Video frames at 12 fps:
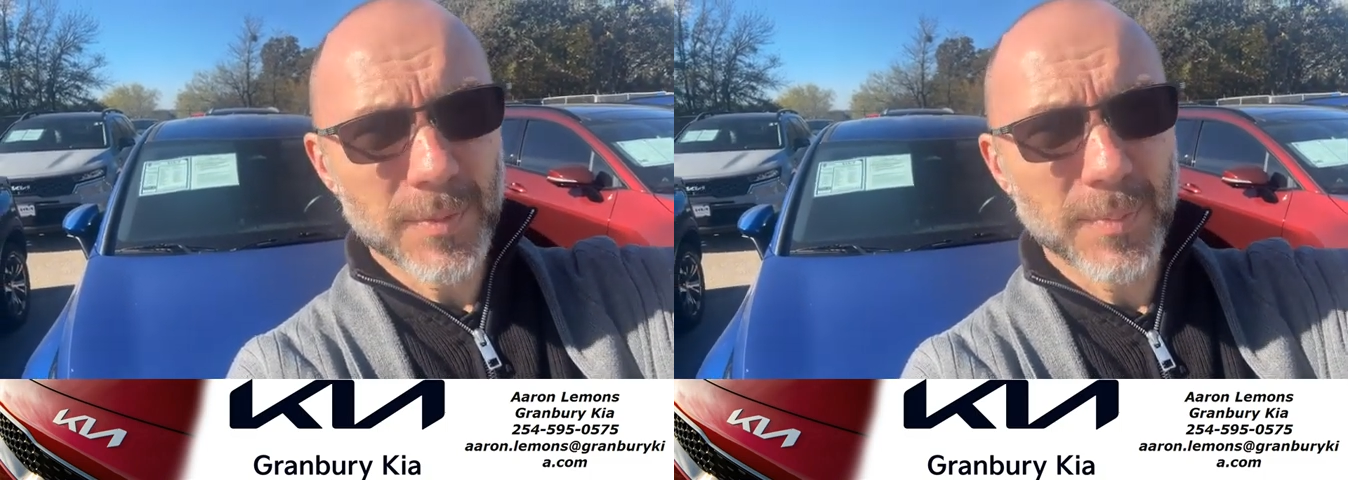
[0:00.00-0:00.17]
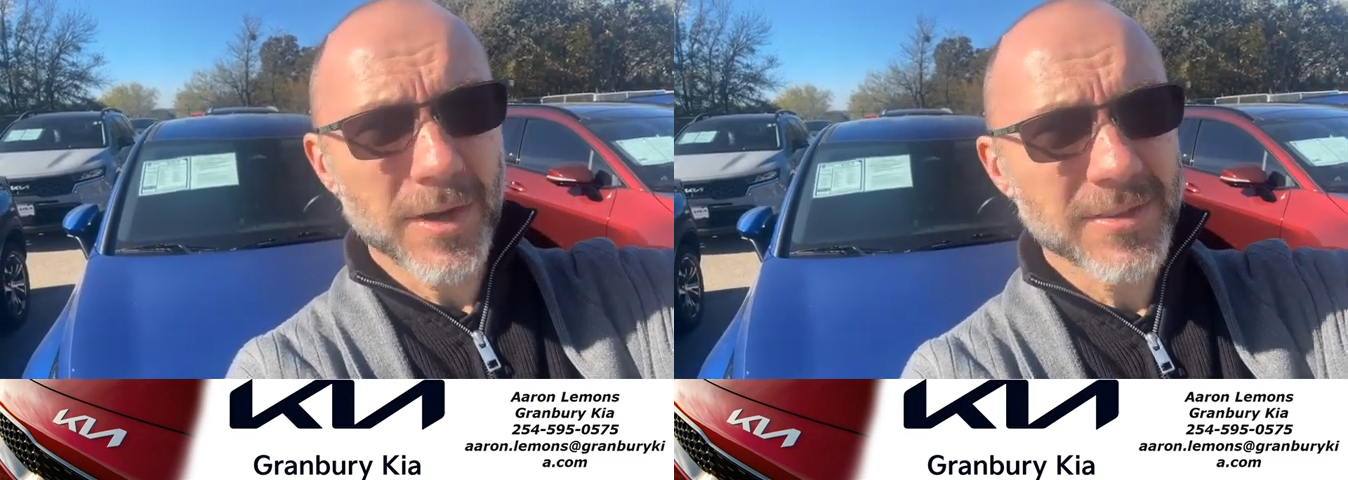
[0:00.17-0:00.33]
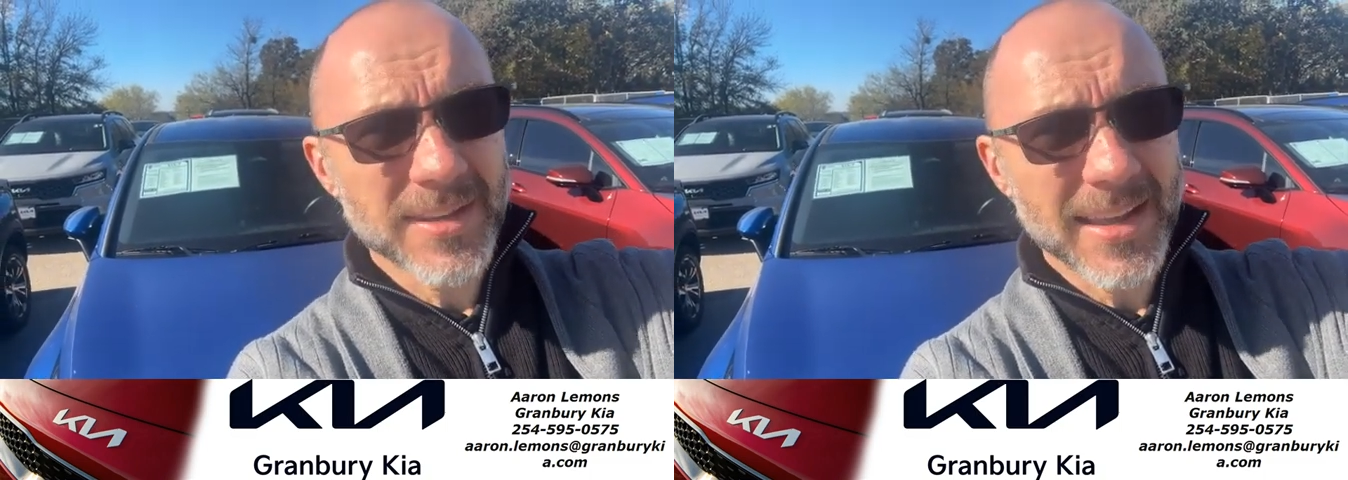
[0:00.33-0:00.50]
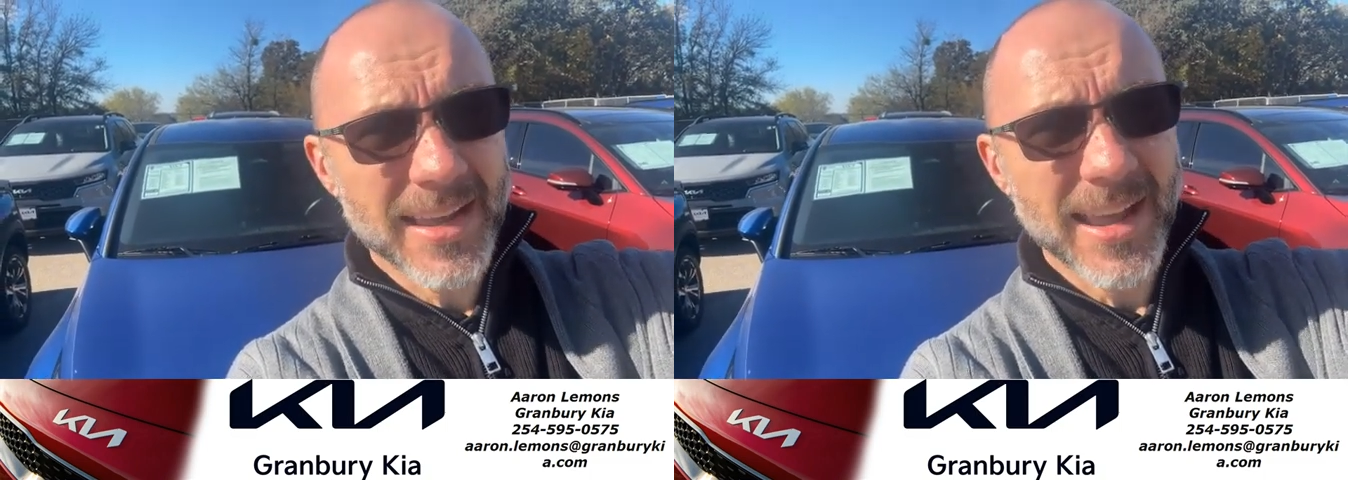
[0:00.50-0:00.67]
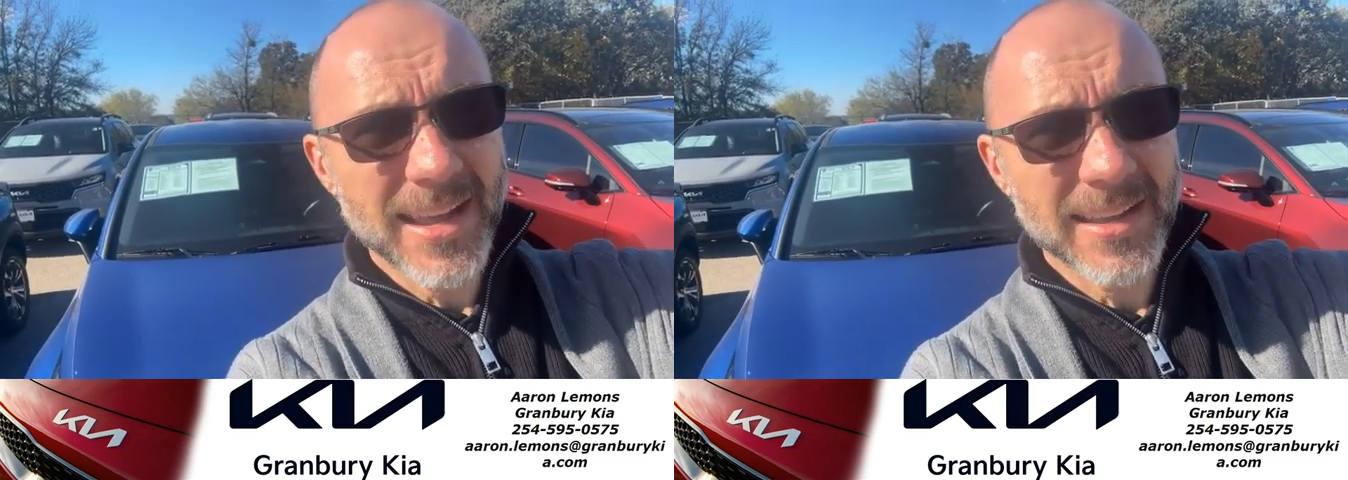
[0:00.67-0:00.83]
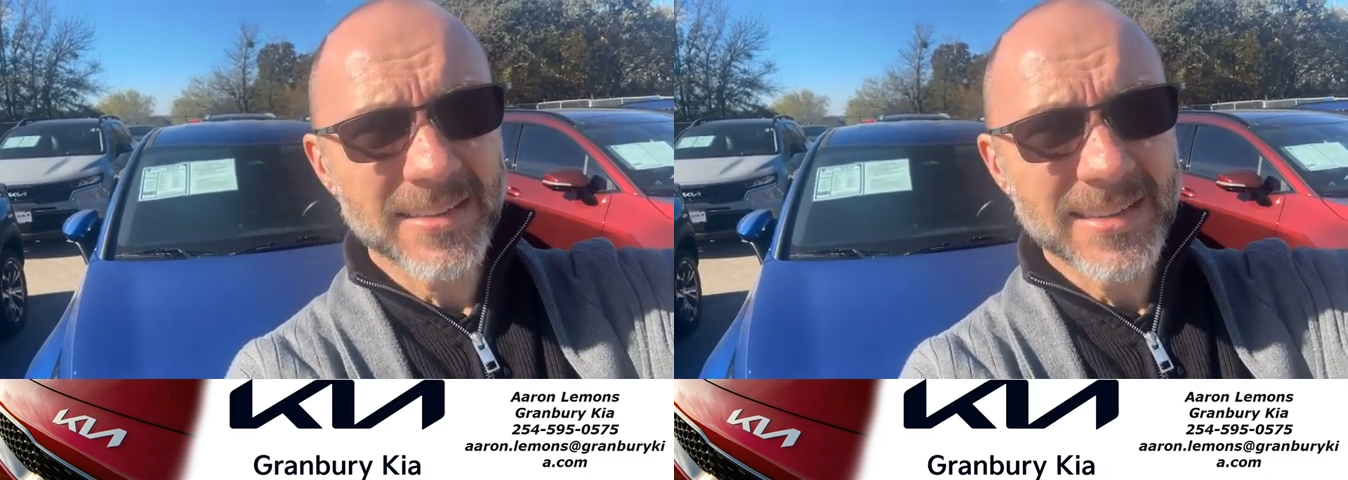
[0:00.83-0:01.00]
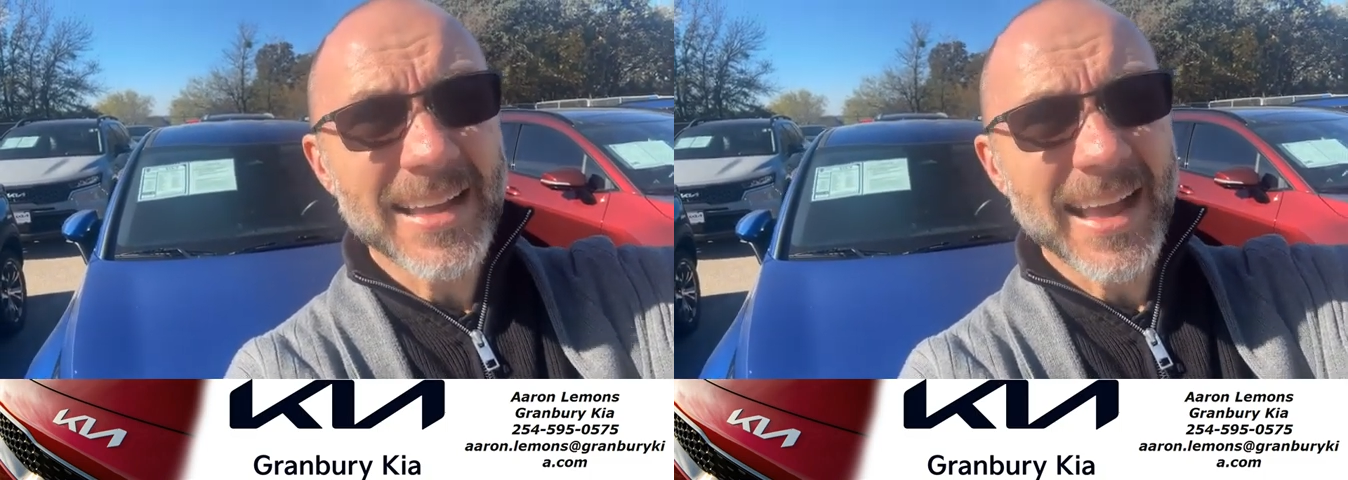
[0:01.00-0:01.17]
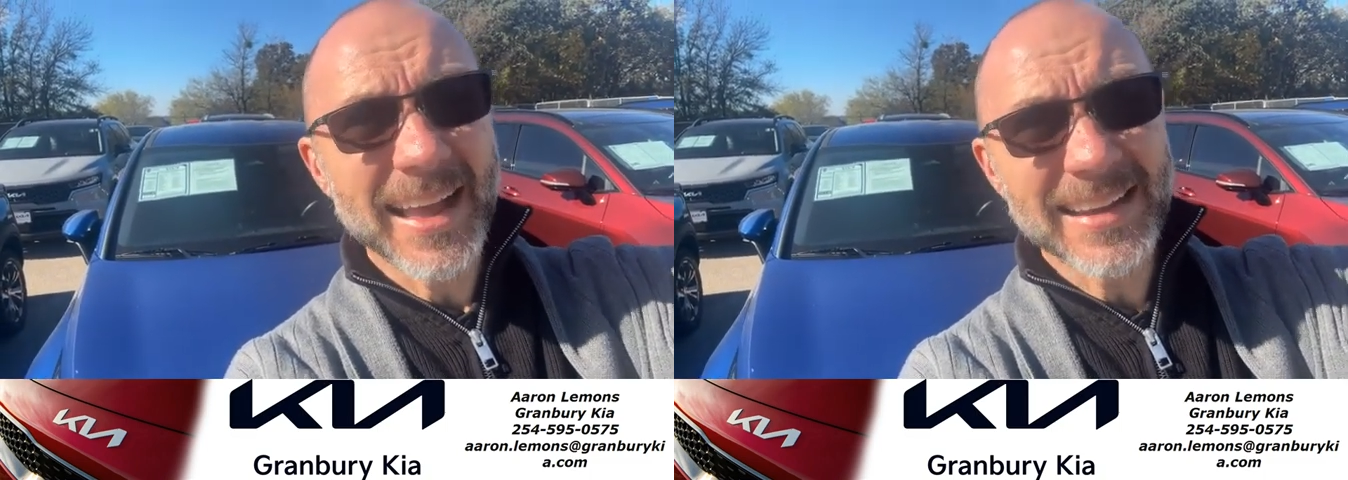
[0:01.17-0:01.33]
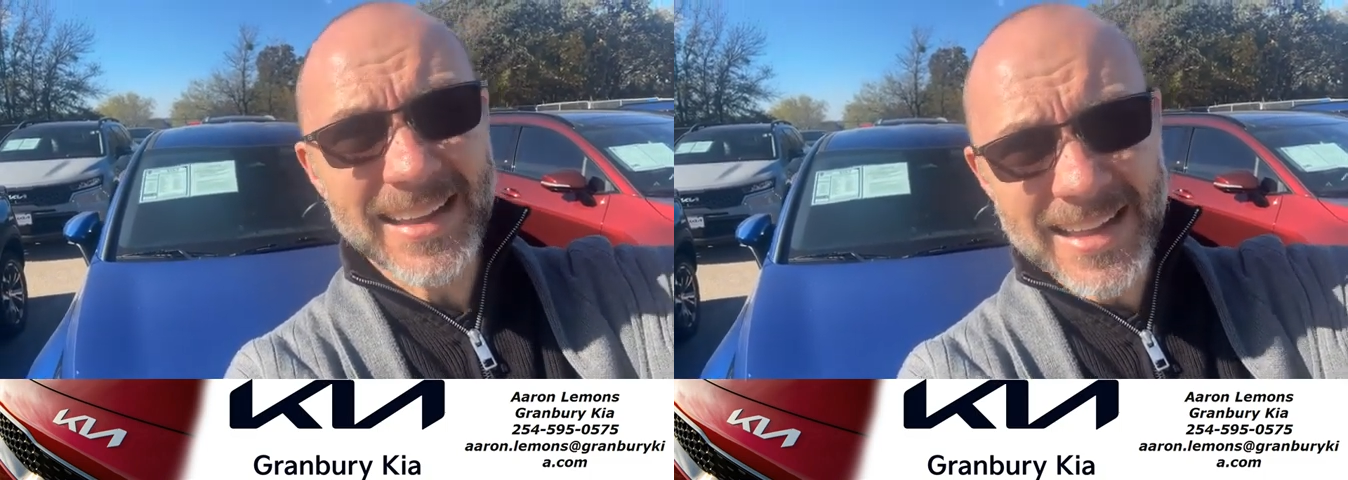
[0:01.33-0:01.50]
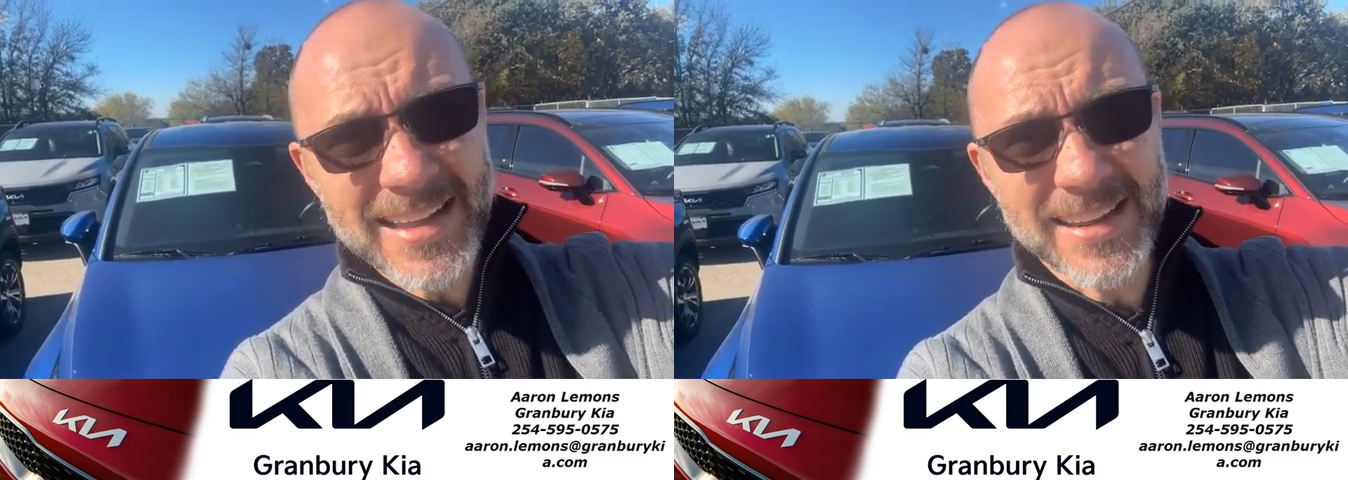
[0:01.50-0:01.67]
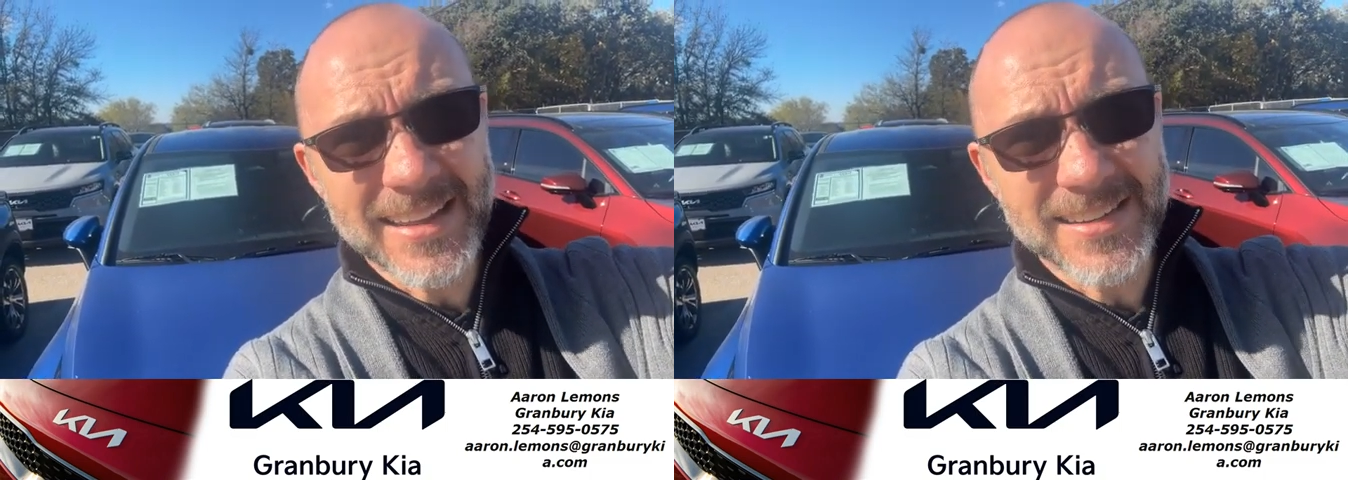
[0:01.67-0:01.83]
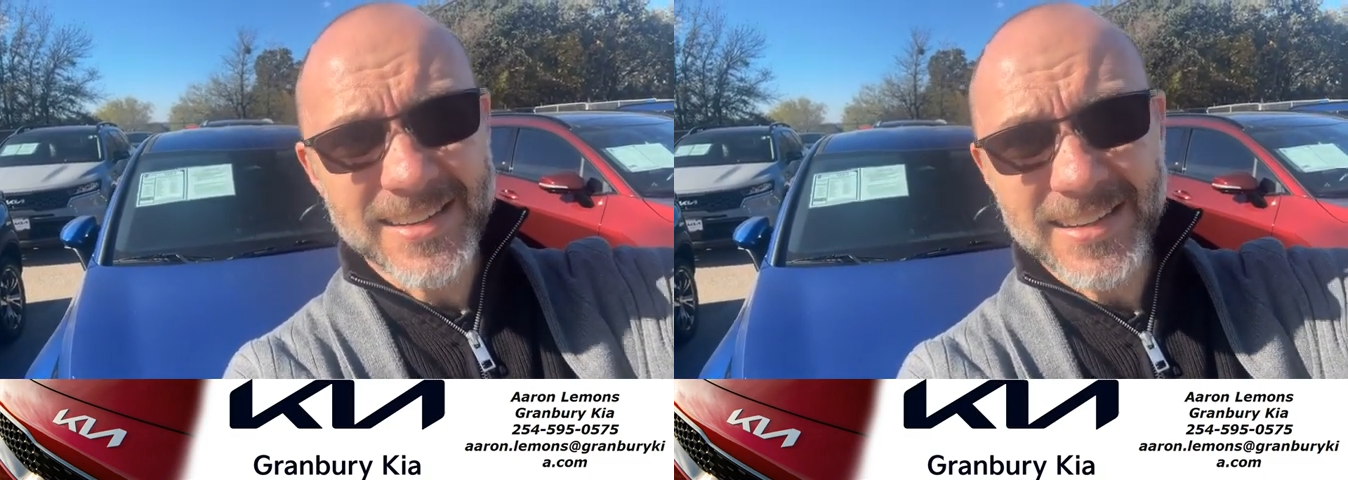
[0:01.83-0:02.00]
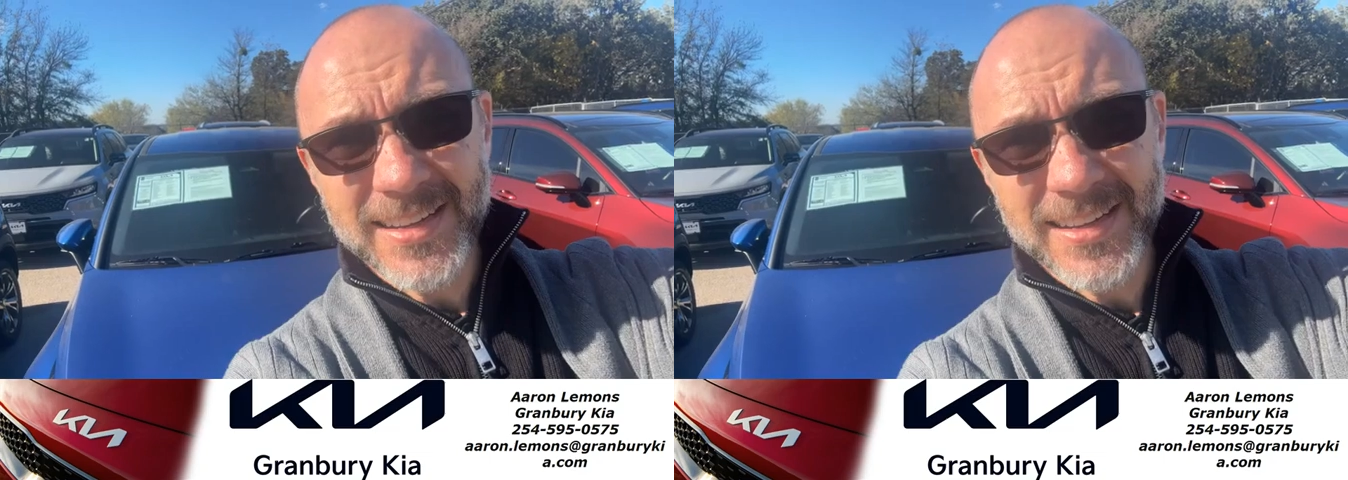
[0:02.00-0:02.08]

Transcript: birthday cake and eat it.